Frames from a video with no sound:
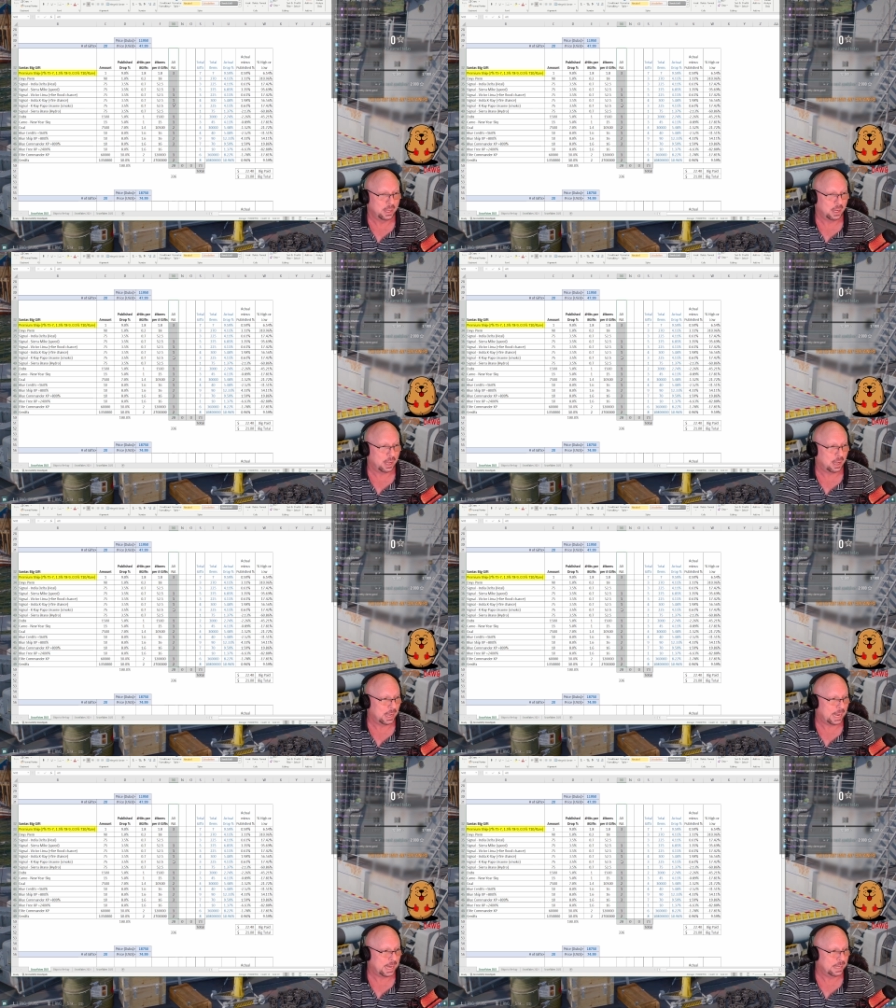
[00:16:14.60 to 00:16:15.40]

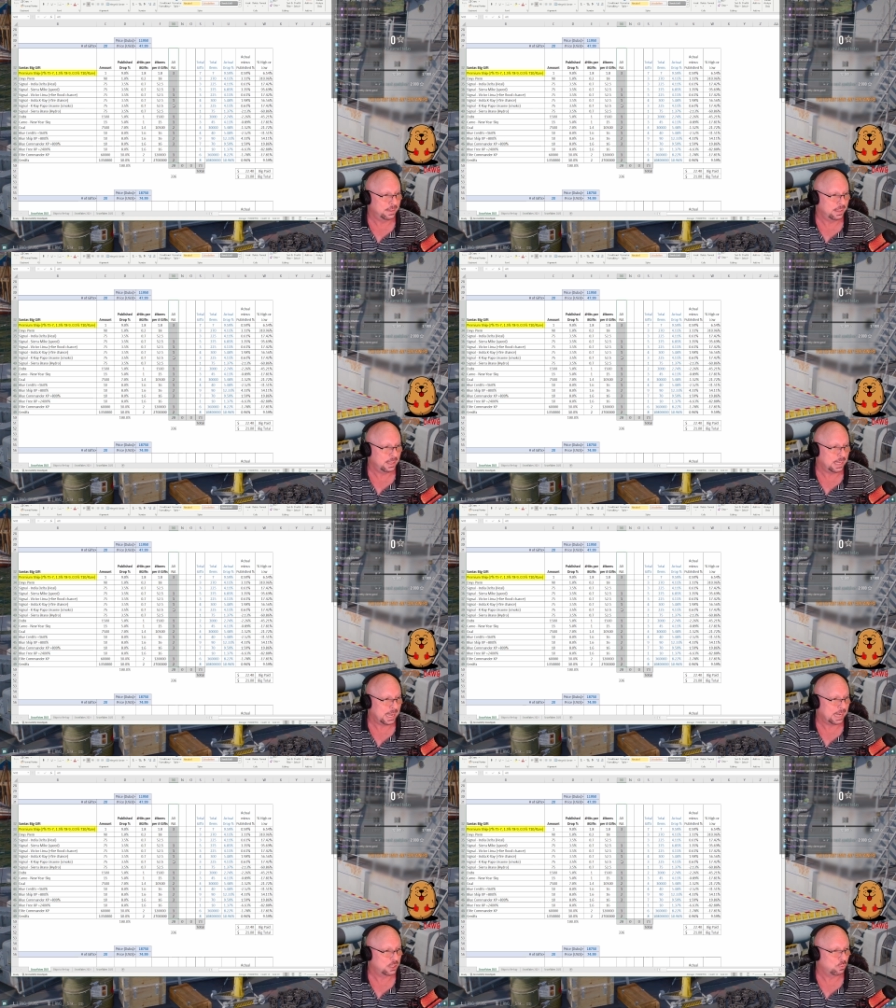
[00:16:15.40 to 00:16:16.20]
and the
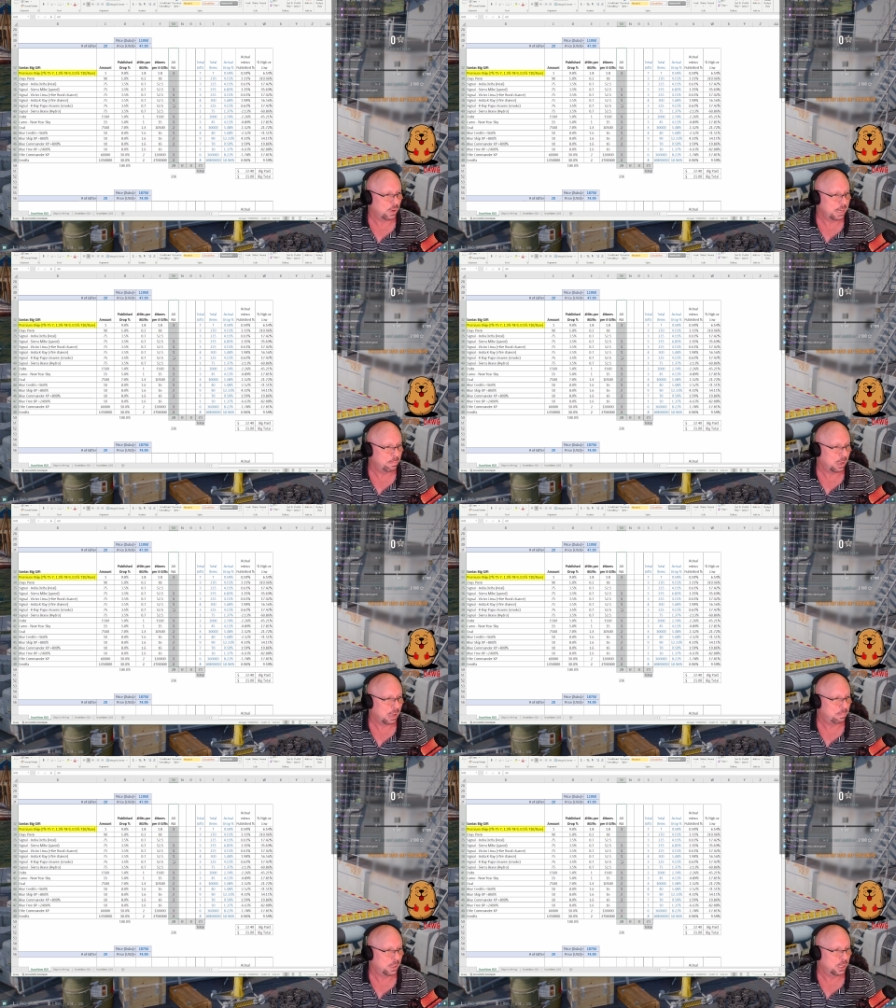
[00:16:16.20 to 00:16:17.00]
X-Ray
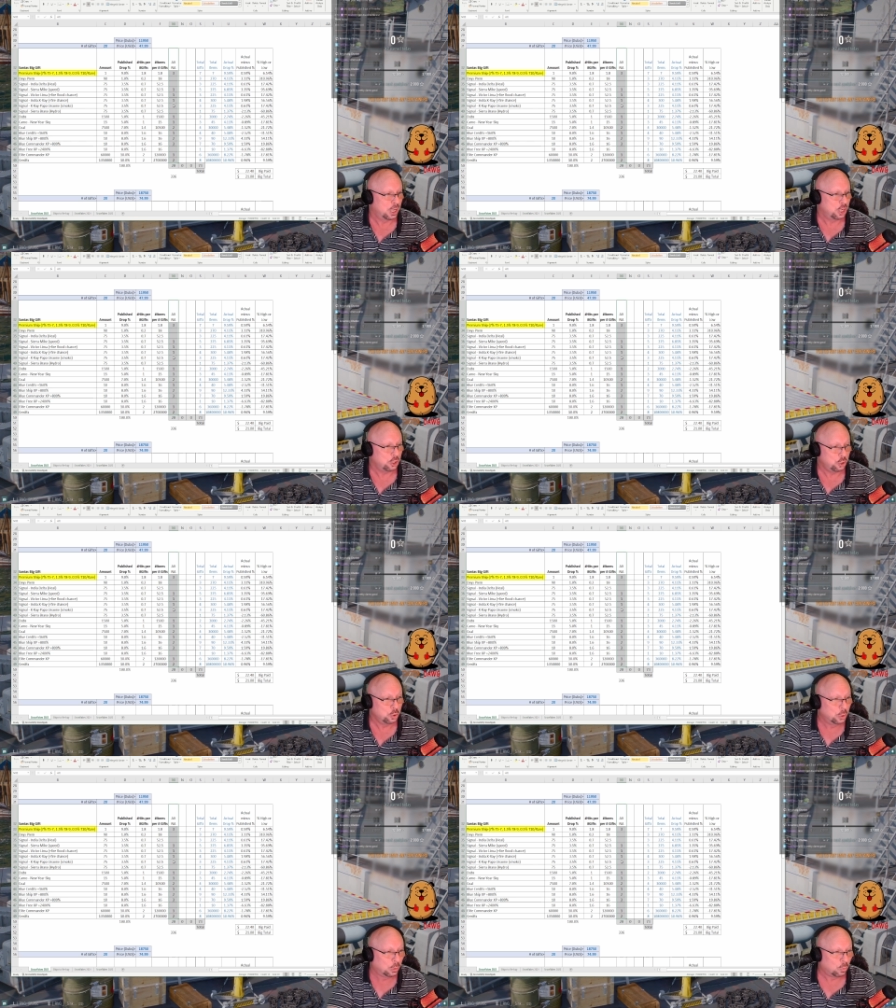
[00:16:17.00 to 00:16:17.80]
Papa
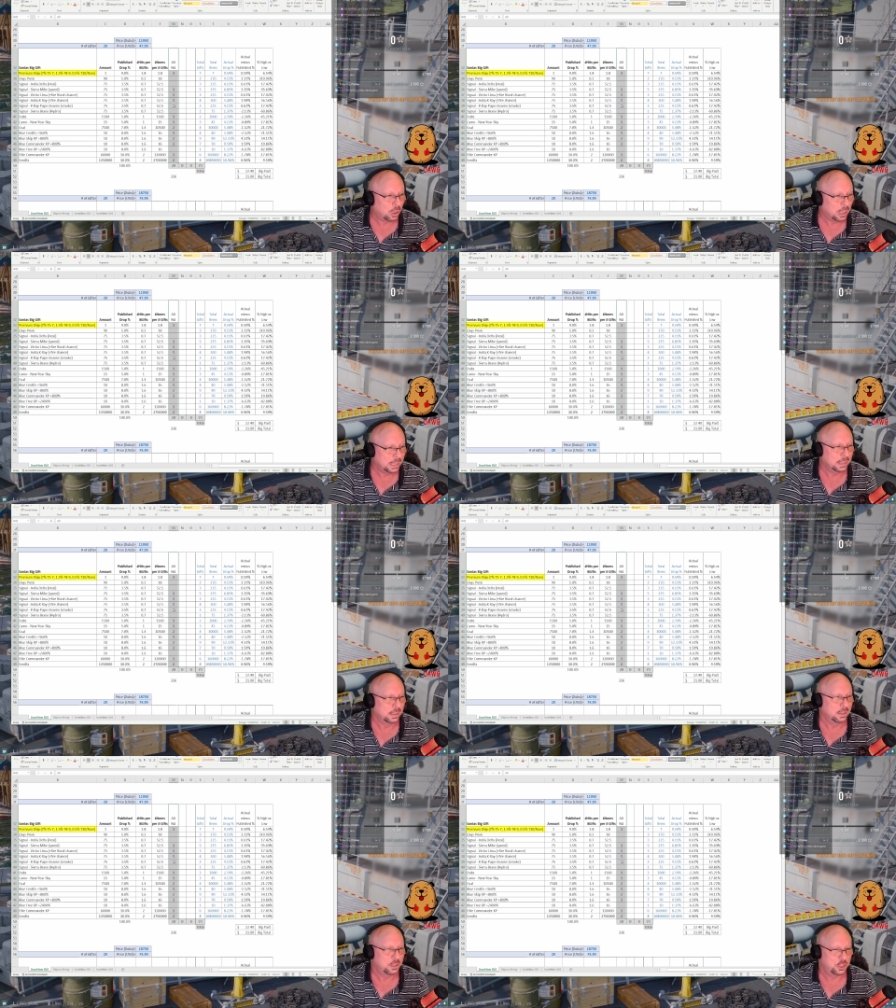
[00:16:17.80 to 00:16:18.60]
Uniwan
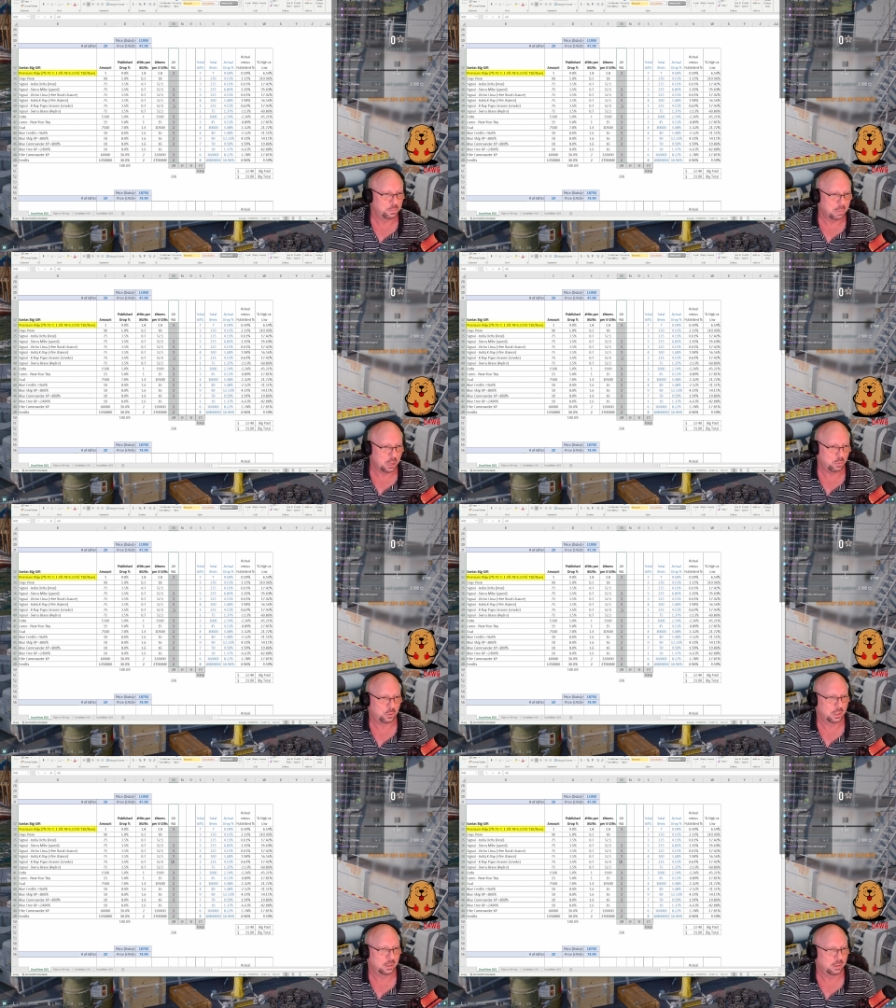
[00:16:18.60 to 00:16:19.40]

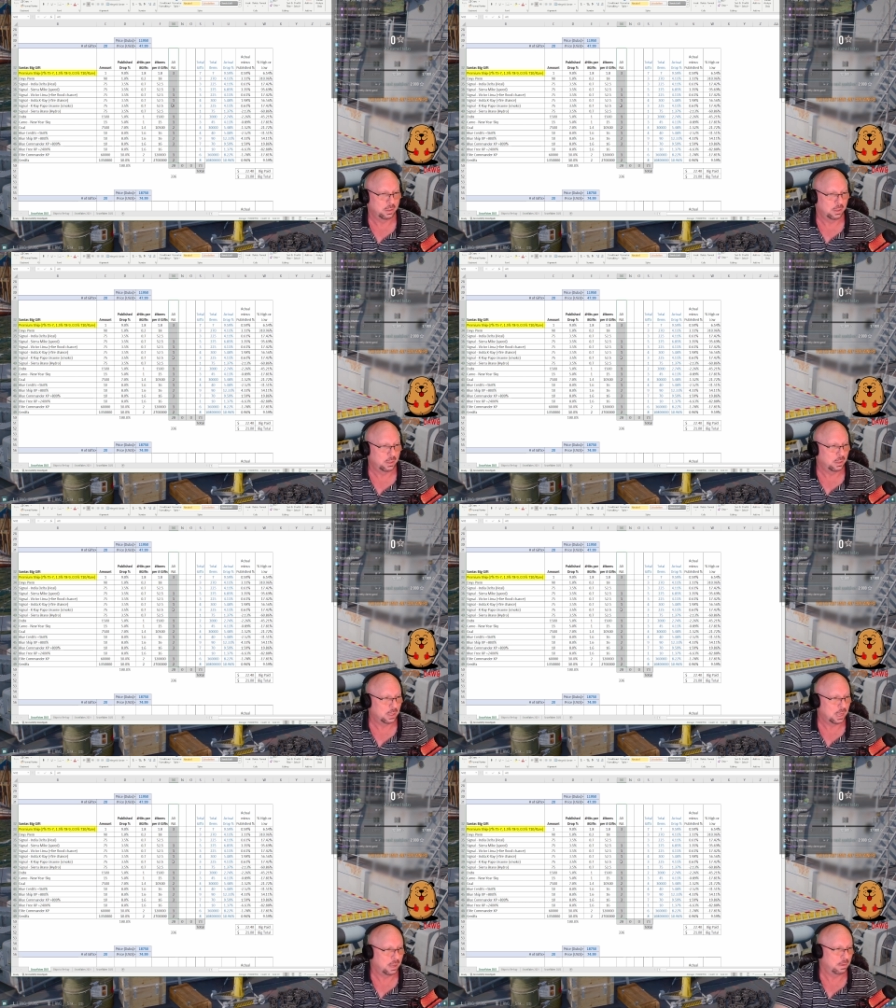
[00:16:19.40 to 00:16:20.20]
Smoke
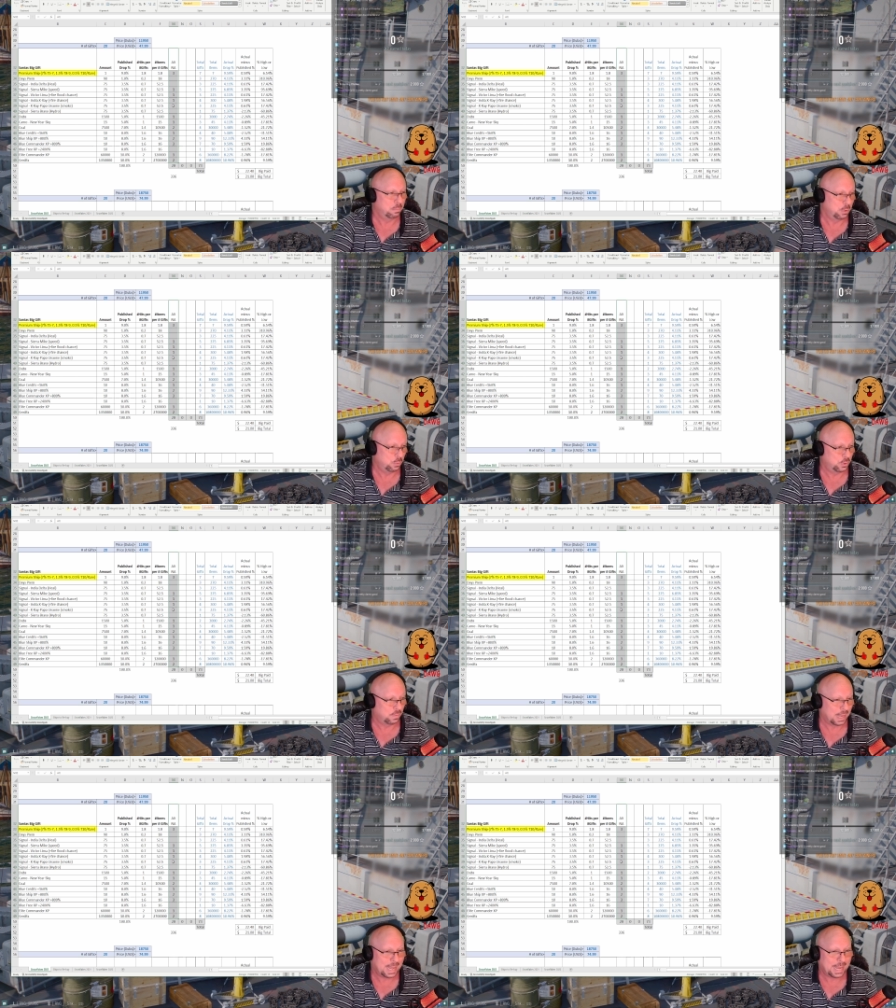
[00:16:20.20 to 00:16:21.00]
boost
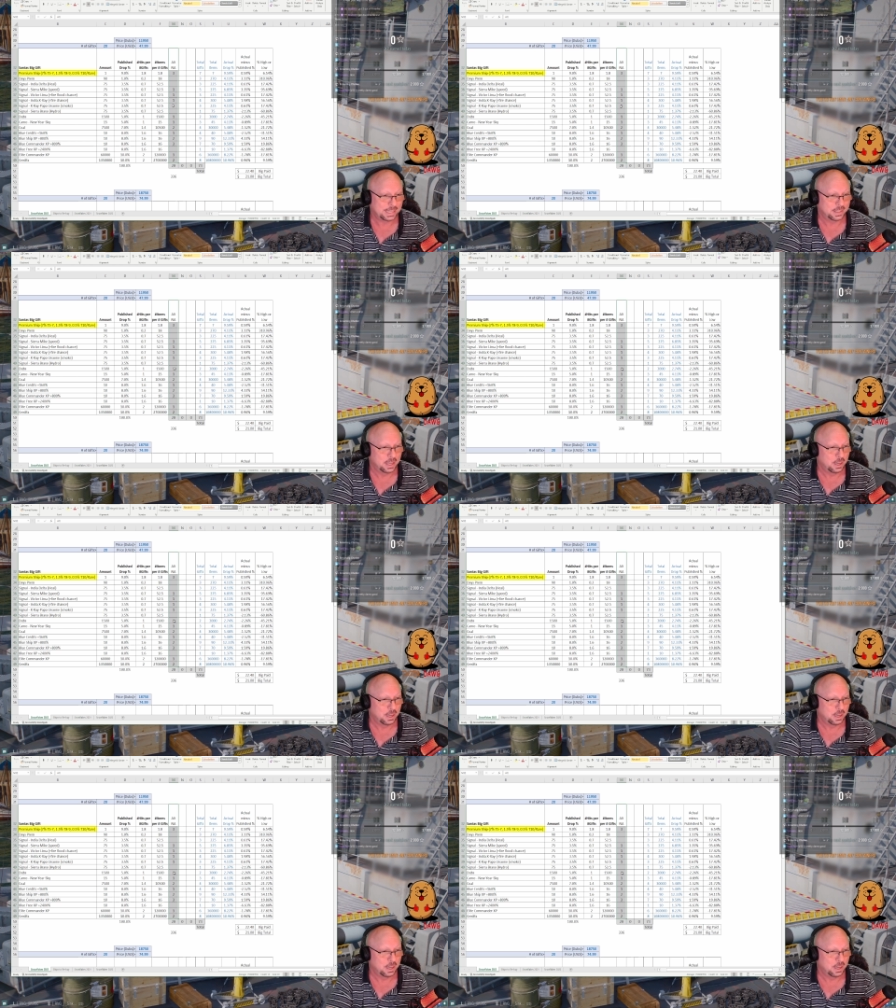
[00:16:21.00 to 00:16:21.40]
flags.